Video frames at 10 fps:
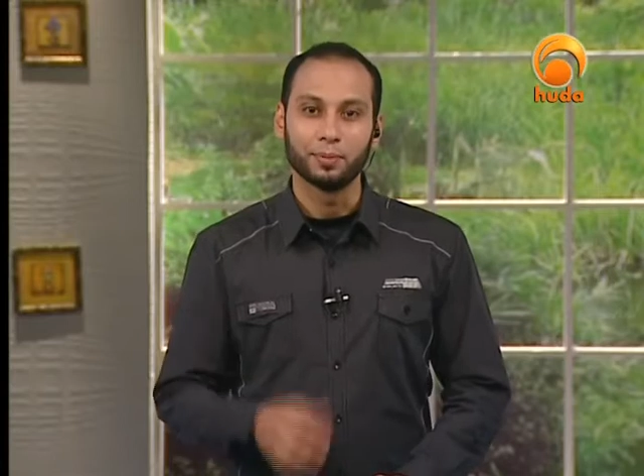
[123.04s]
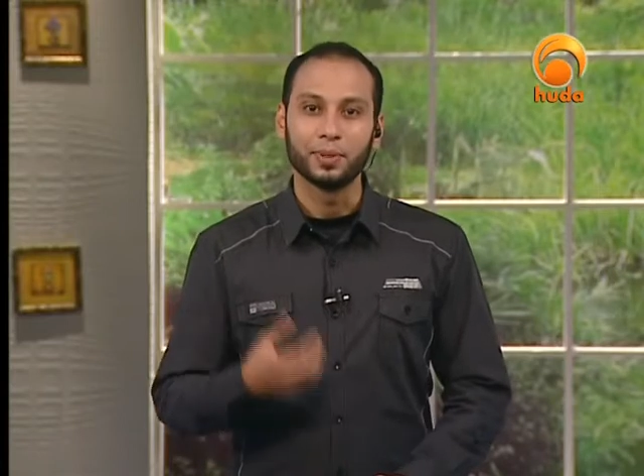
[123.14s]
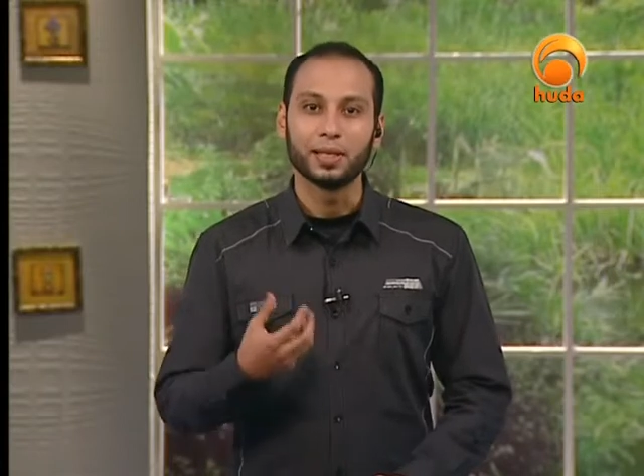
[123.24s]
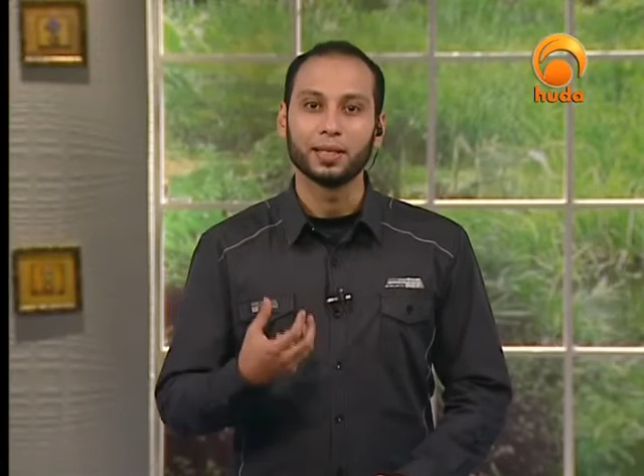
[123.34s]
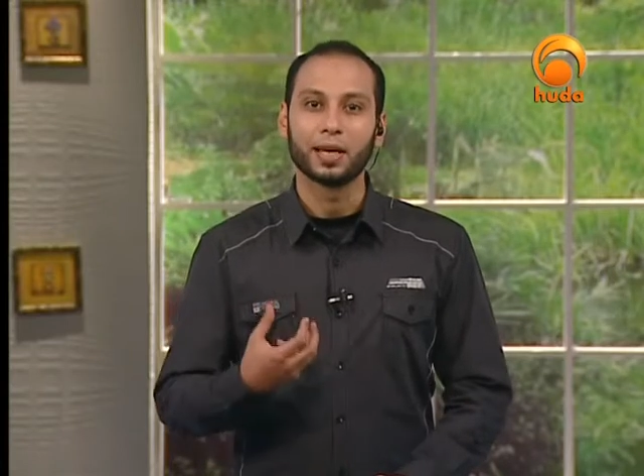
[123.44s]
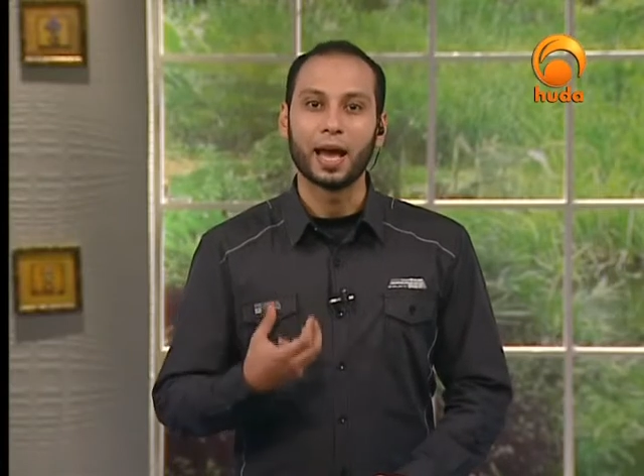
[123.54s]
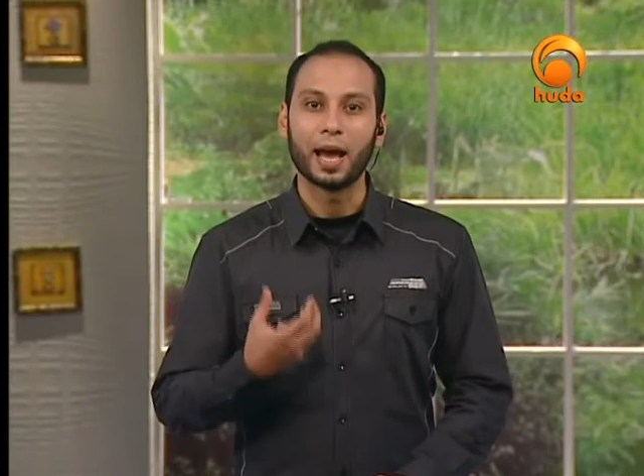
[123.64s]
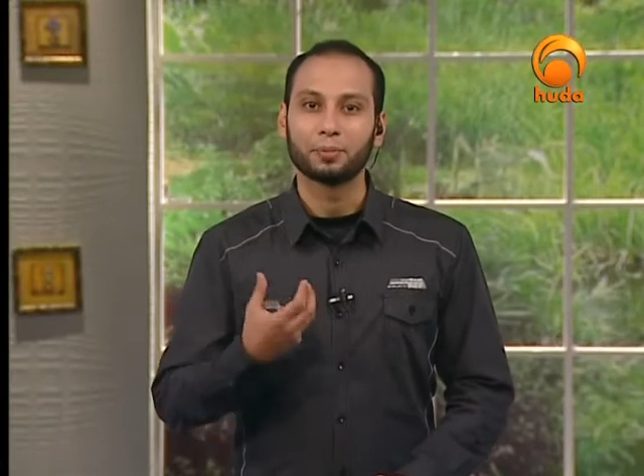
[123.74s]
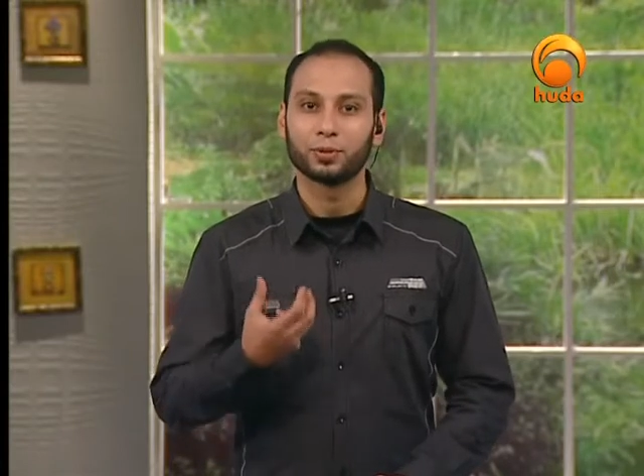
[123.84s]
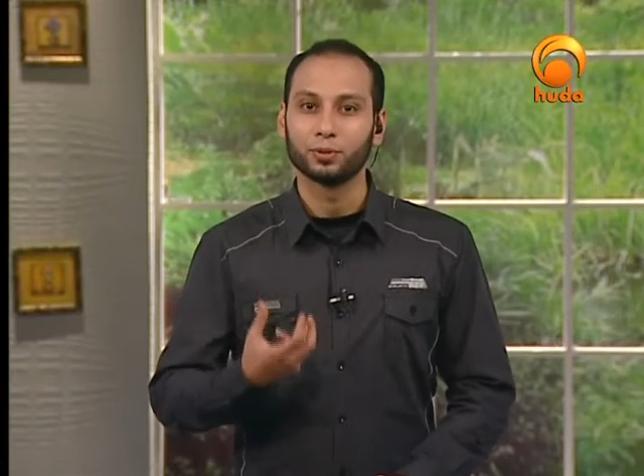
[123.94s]
being
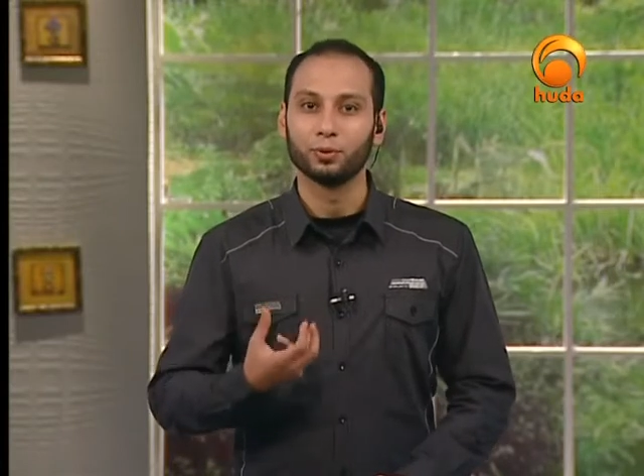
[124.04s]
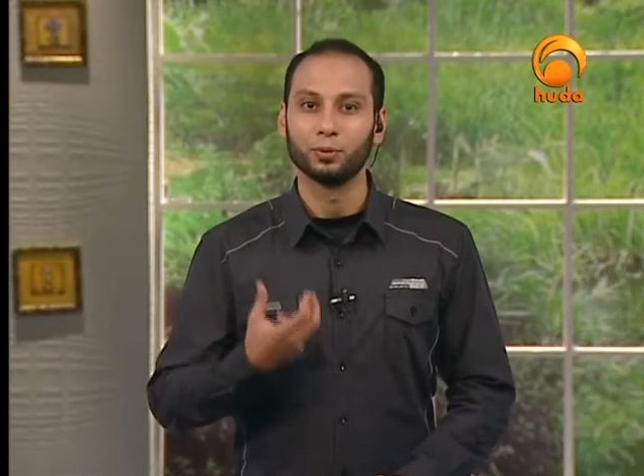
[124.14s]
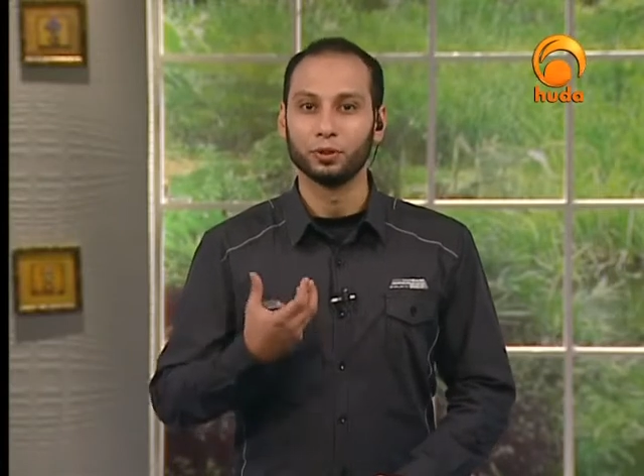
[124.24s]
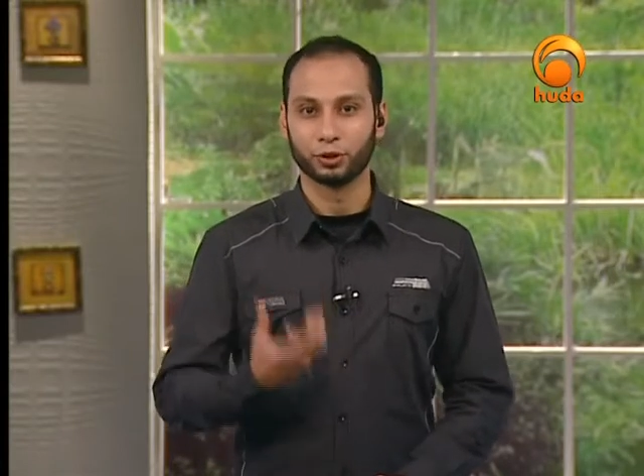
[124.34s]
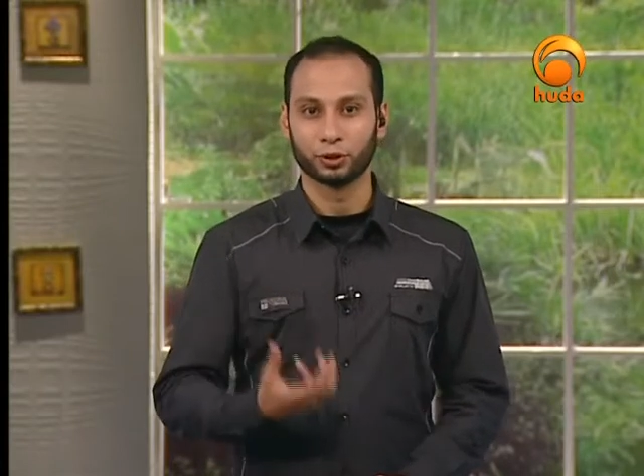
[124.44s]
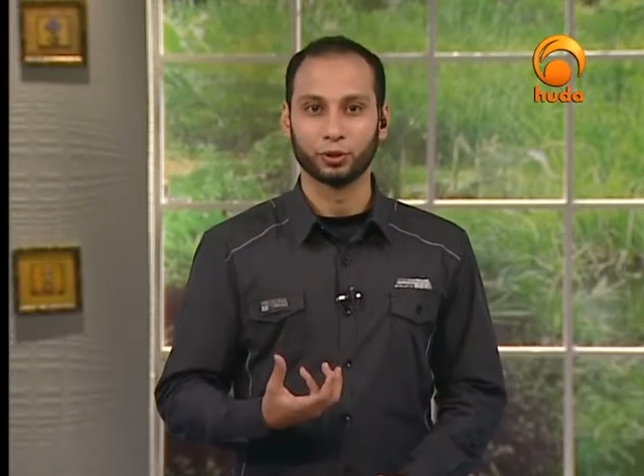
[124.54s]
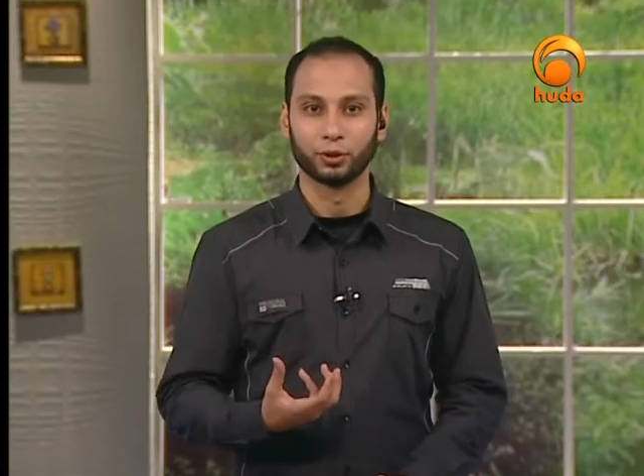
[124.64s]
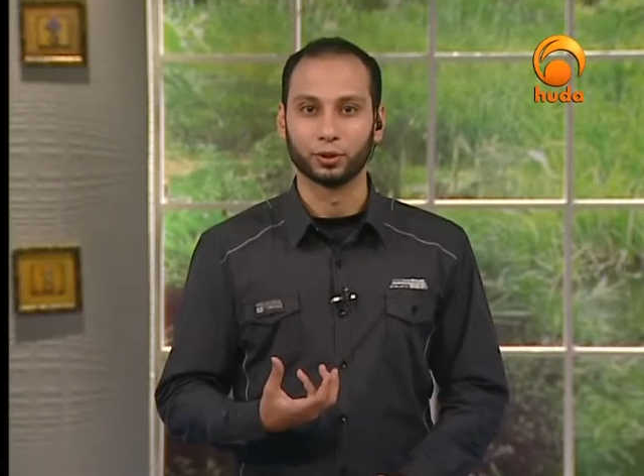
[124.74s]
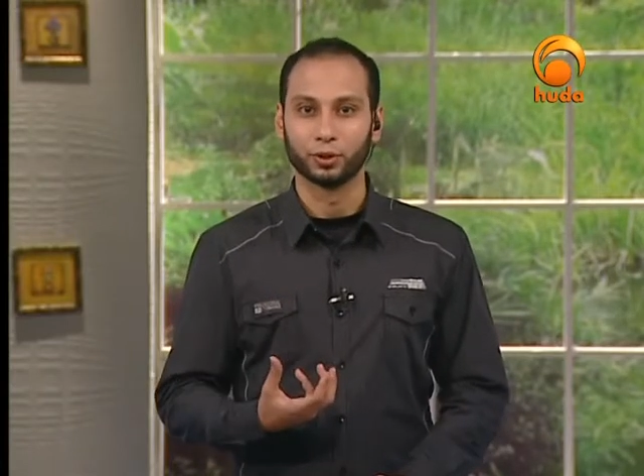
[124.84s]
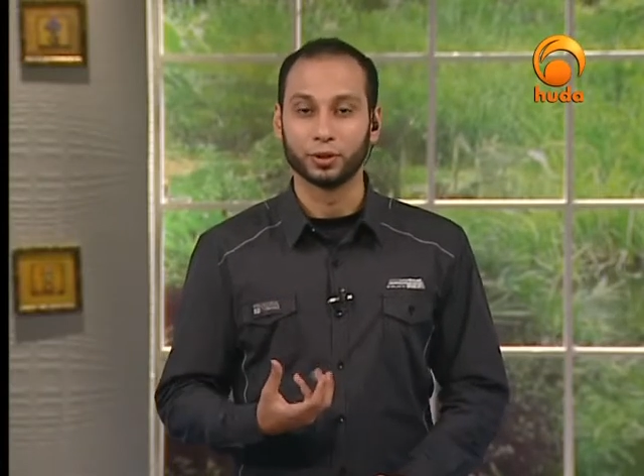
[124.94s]
absolutely
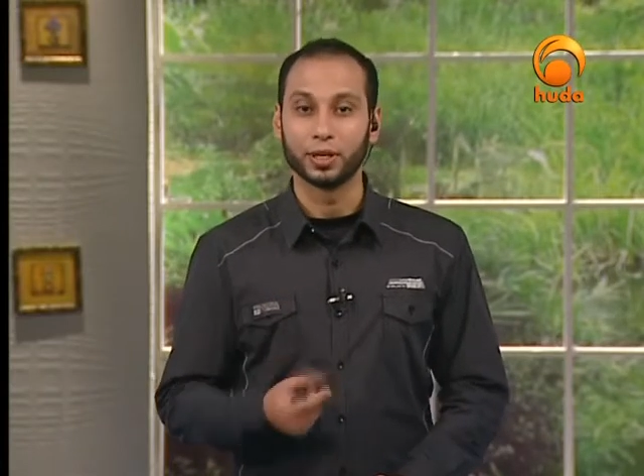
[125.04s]
sure